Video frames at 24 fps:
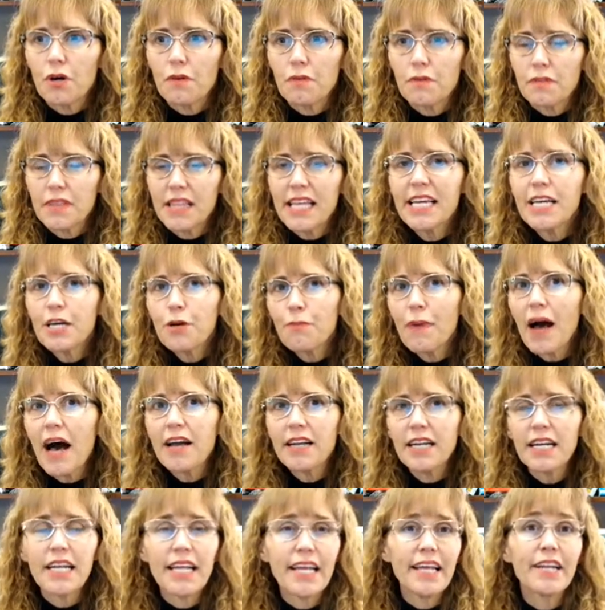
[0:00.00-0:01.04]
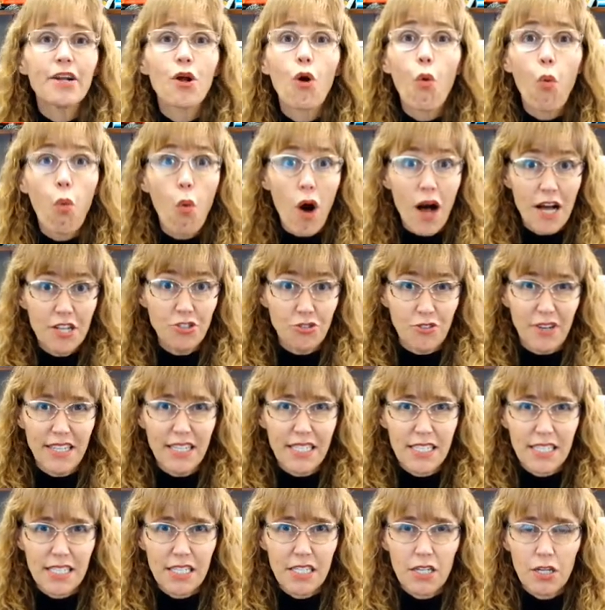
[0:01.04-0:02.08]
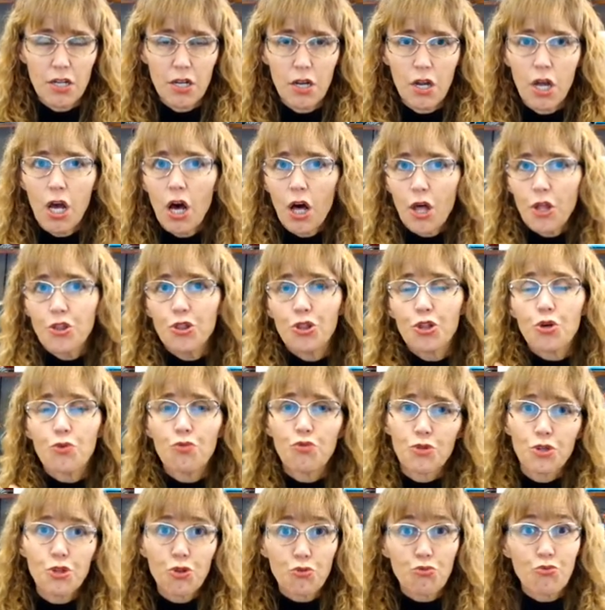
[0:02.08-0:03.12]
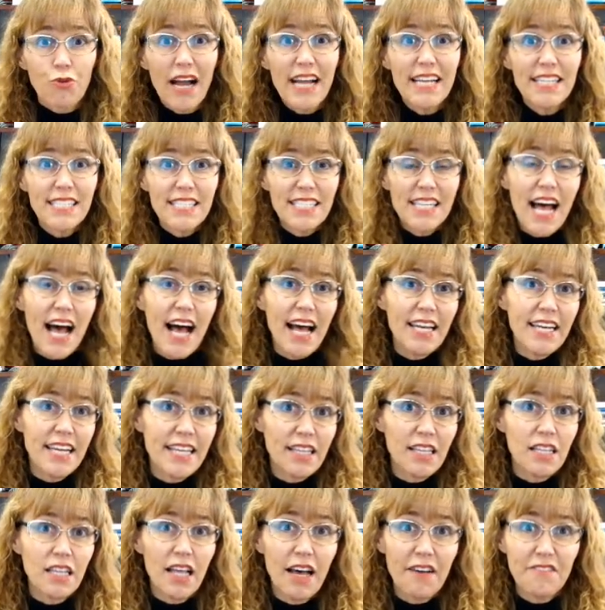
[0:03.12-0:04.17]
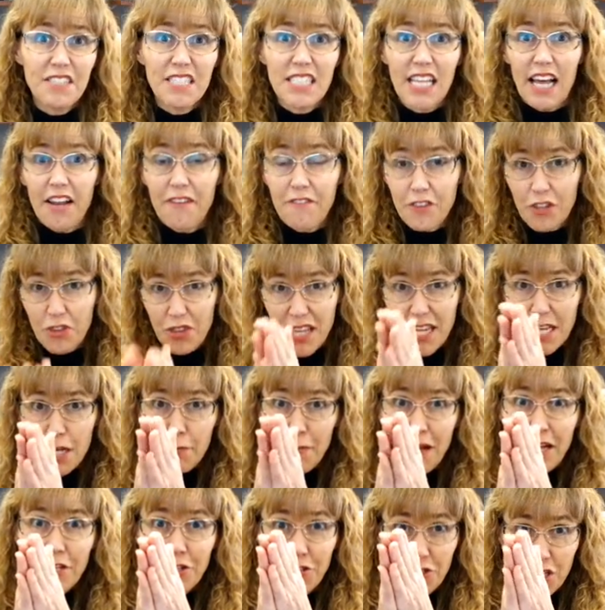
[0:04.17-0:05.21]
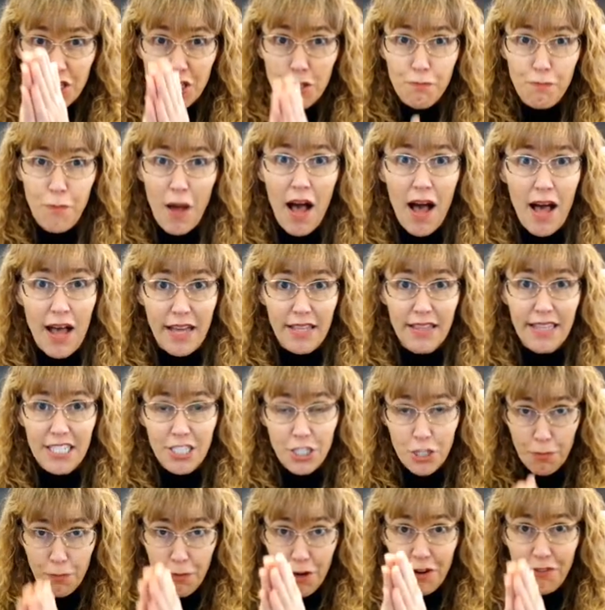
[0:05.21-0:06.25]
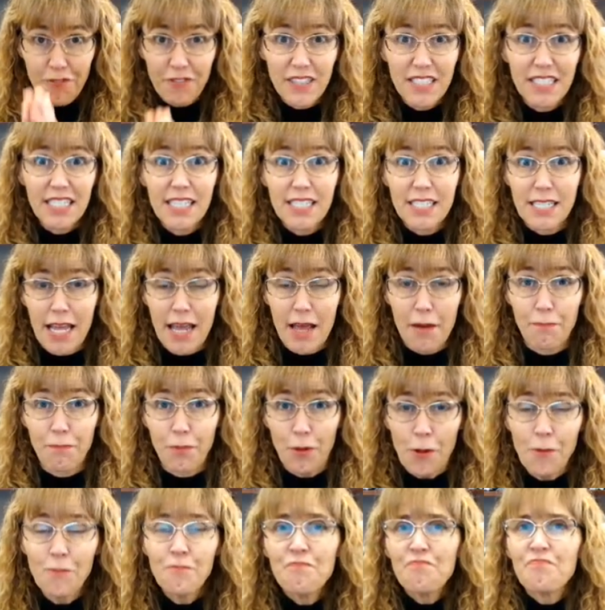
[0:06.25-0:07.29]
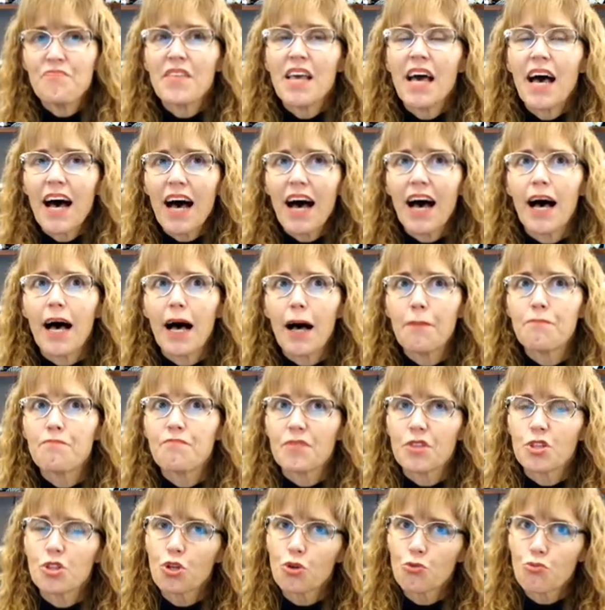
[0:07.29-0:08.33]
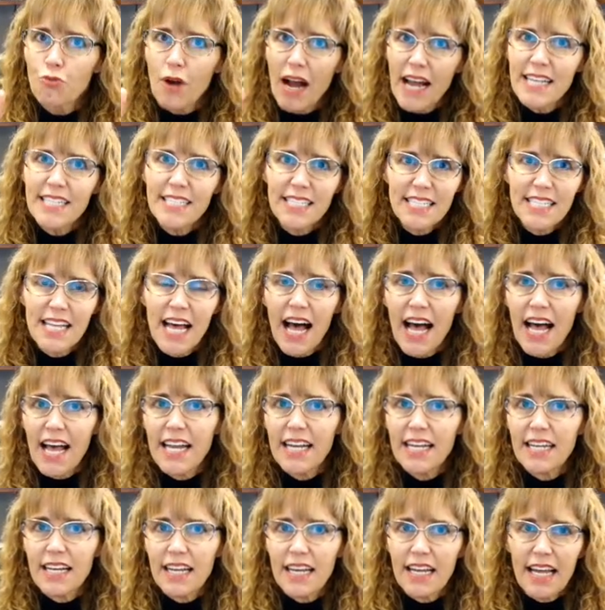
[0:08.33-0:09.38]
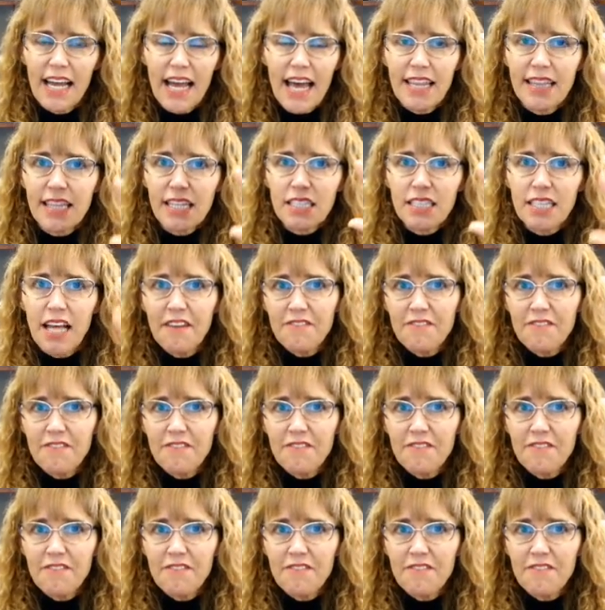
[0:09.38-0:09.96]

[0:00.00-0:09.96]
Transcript: think about it in quadrants, the, the right side and the left side. If you think about your spine, that's your perfect example. Um, the right side and the left